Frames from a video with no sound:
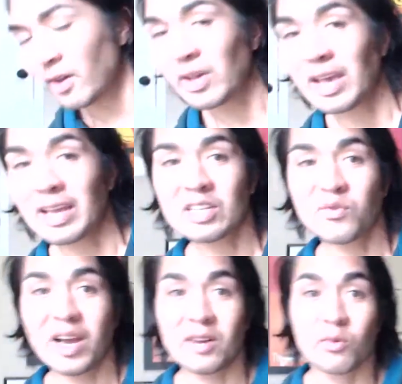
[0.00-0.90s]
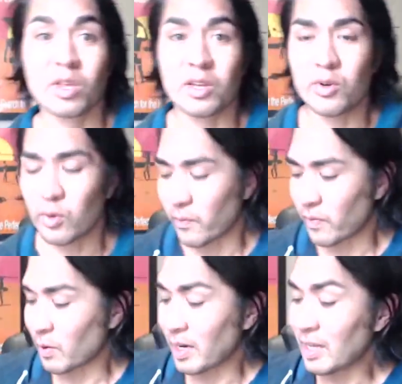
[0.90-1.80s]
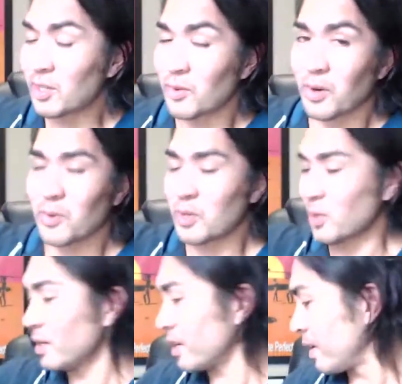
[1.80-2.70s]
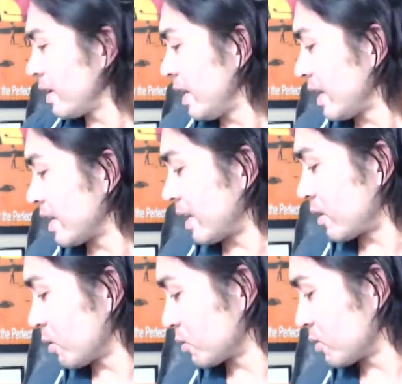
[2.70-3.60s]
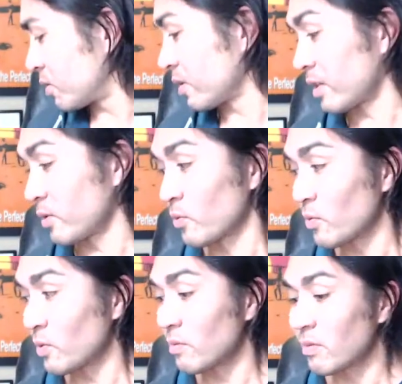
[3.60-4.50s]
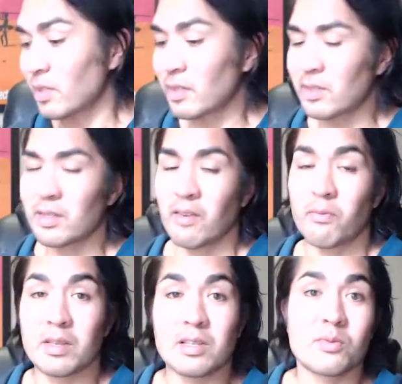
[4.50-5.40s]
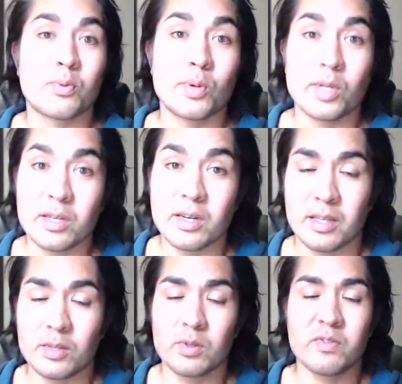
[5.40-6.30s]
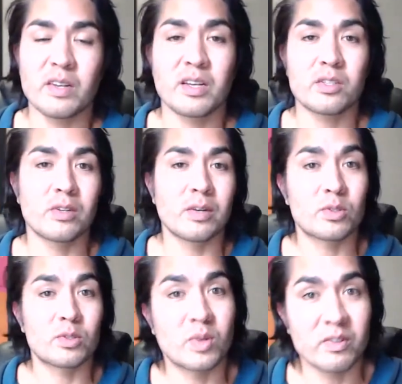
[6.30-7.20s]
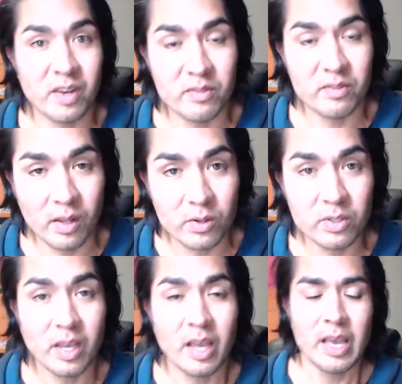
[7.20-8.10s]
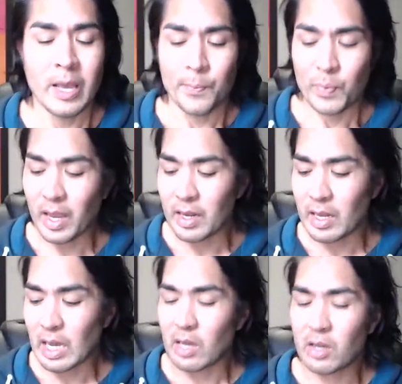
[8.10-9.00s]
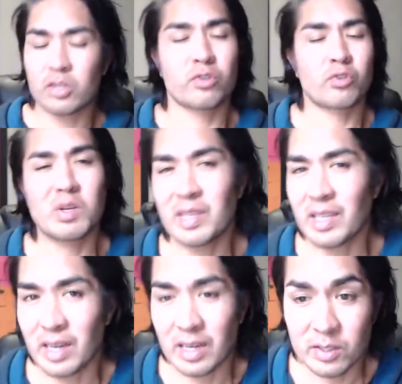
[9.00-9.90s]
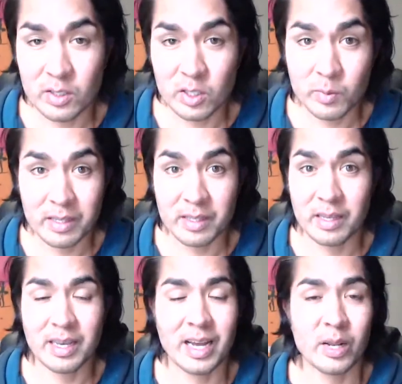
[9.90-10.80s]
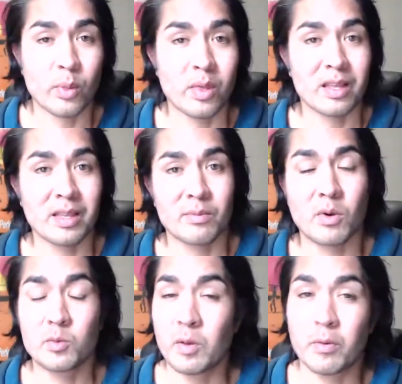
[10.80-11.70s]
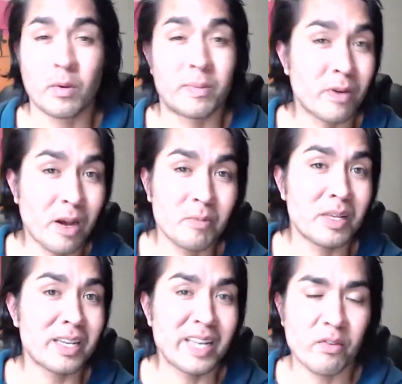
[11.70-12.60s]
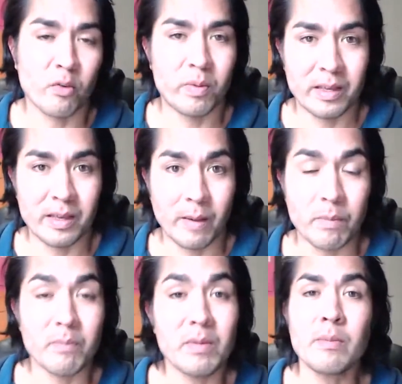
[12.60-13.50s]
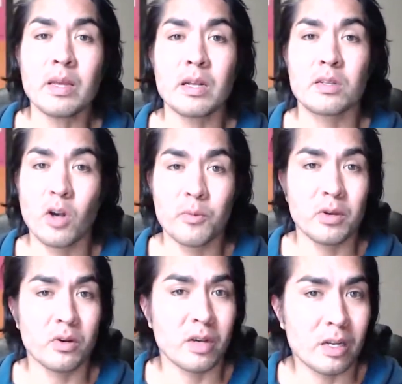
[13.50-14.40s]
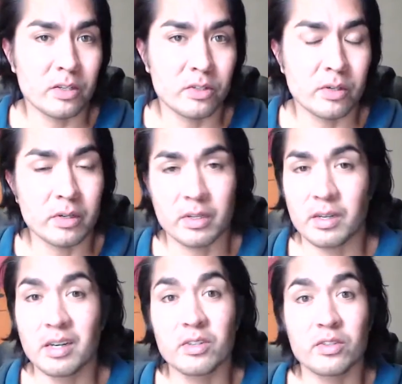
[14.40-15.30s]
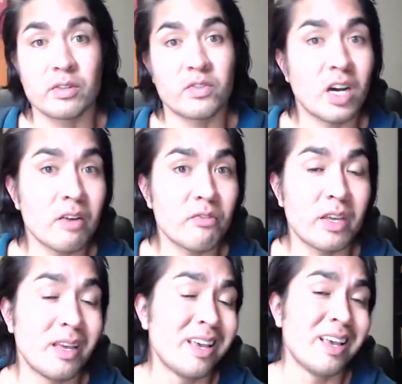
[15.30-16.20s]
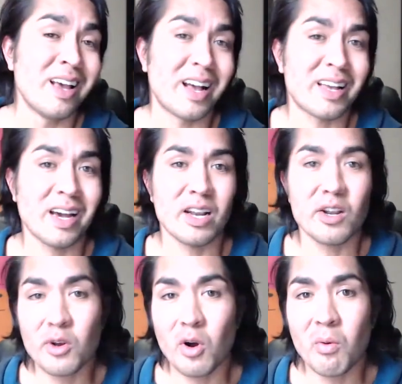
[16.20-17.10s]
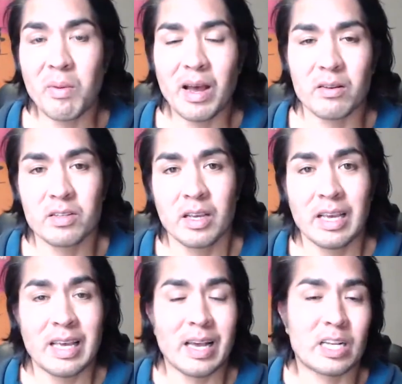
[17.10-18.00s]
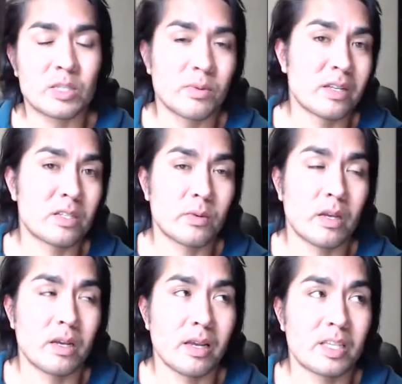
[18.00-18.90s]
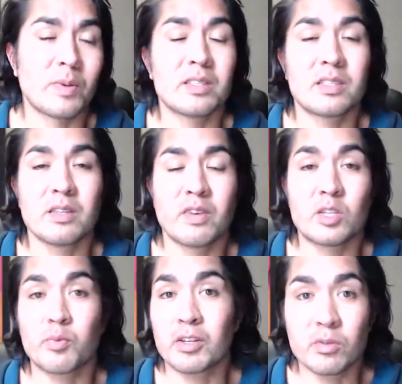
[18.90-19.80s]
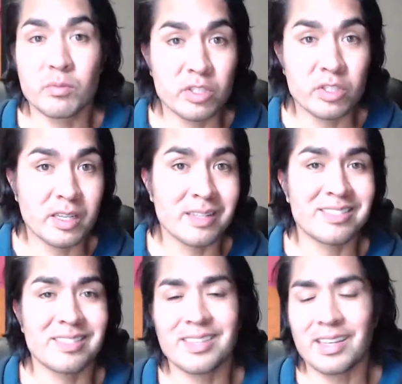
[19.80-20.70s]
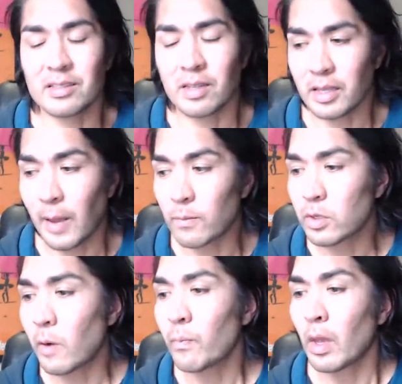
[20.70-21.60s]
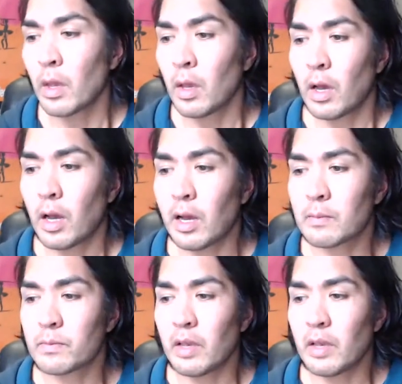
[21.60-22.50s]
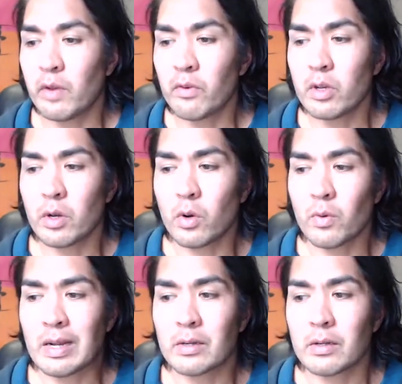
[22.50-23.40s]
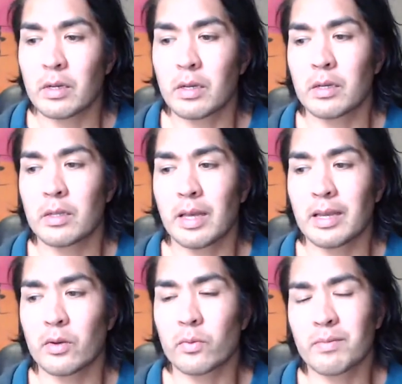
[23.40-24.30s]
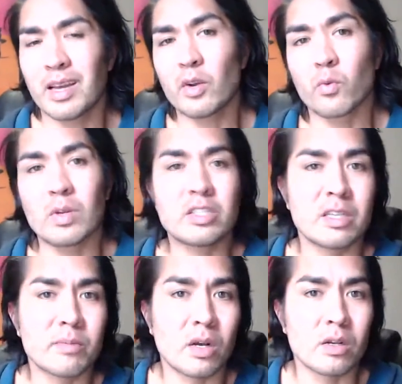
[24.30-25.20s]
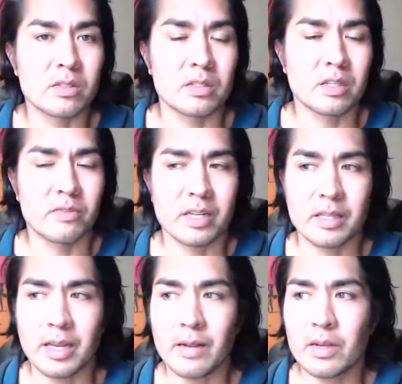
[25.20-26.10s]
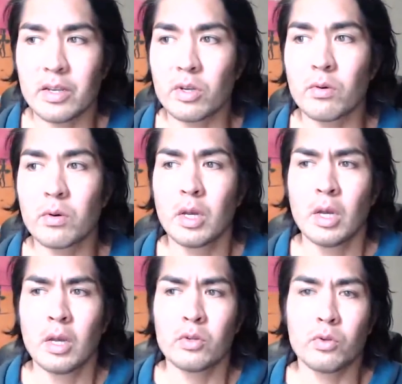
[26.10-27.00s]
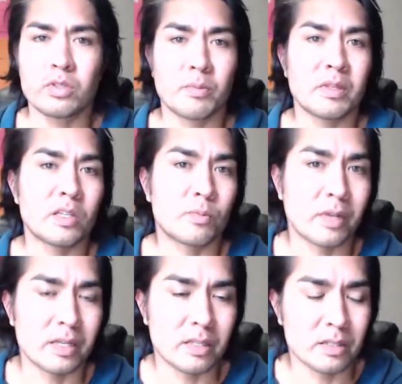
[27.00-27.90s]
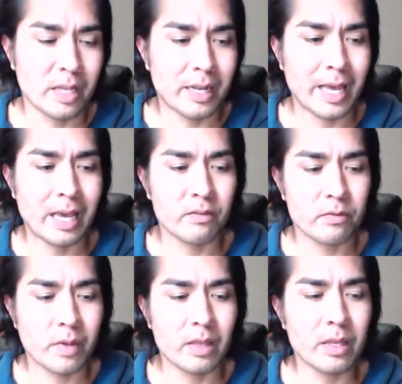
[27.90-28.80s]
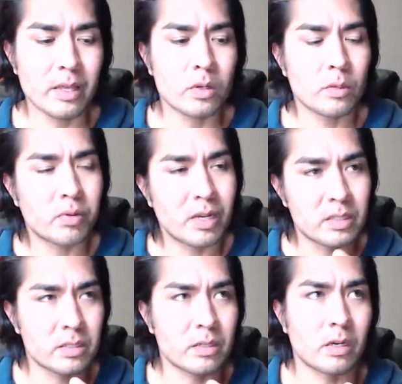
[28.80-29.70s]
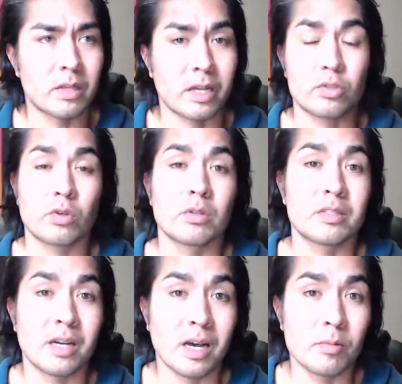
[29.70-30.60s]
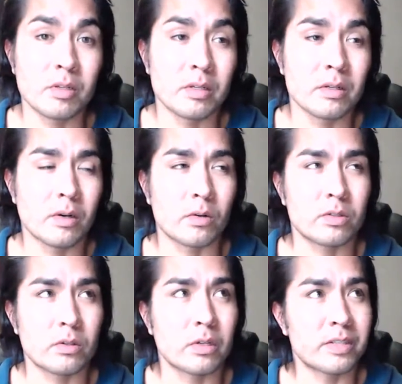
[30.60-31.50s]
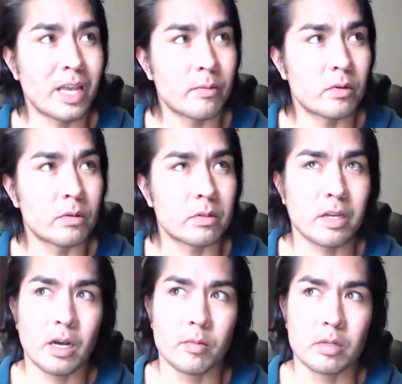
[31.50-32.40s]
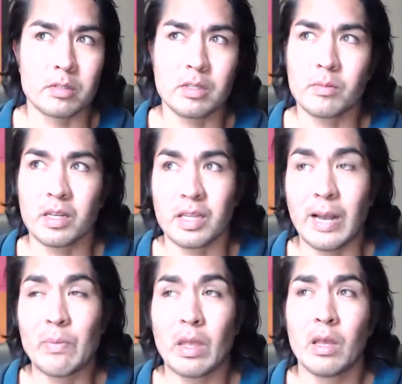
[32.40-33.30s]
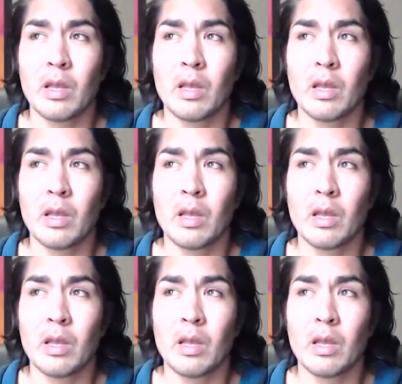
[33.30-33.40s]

Okay, next find. Really cool. We're getting we're, we're starting to get closer to like the really, really good stuff. But this is pretty good. This was found yesterday. It was $25 and uh, extremely unsuspecting kind of thing that most people would probably never pick up. But me being a doppio connoisseur and a connoisseur of coffee, I kind of know about ex- uh, expensive espresso machines and things like that. So um, if you ever go around like kind of ritzy malls and stuff like that, and you go to some of these places that have, I think one of the places is called like Sur la Table or Sur la Table, Table, something like that.